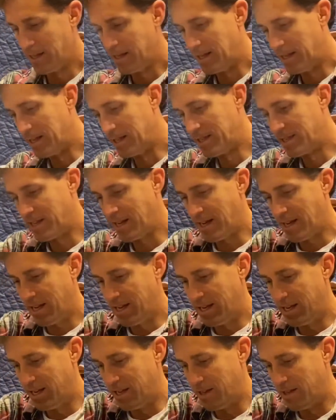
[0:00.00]

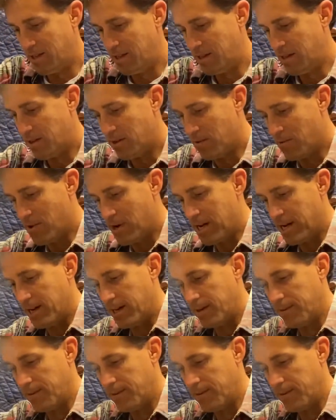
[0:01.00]
inside the water.